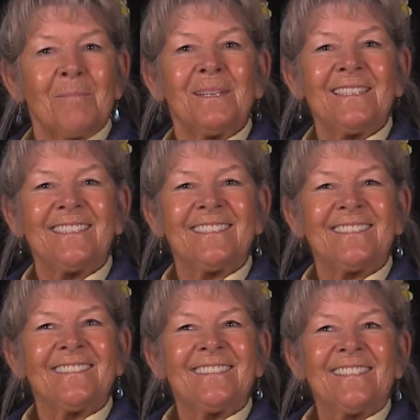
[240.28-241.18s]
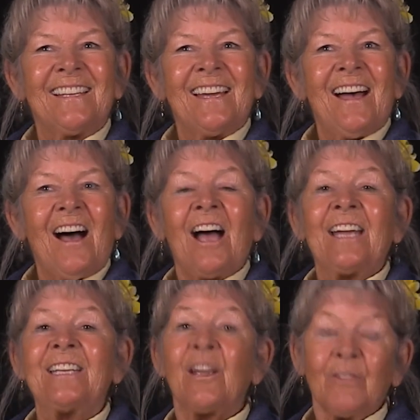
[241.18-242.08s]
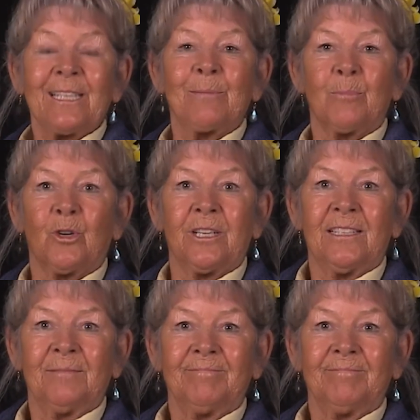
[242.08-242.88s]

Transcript: but I never get bored.